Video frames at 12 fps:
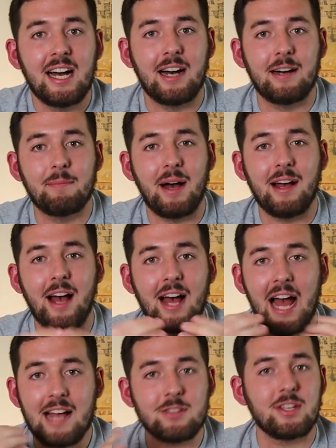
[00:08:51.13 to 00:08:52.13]

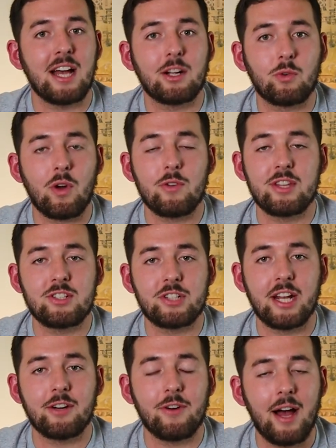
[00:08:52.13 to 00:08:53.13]
As I grow this
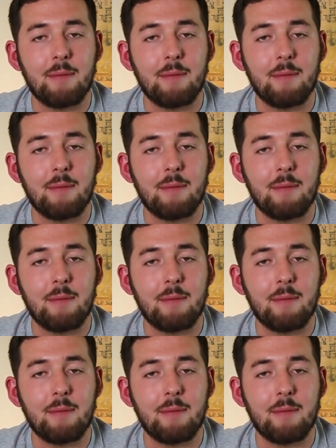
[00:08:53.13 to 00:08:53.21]
channel,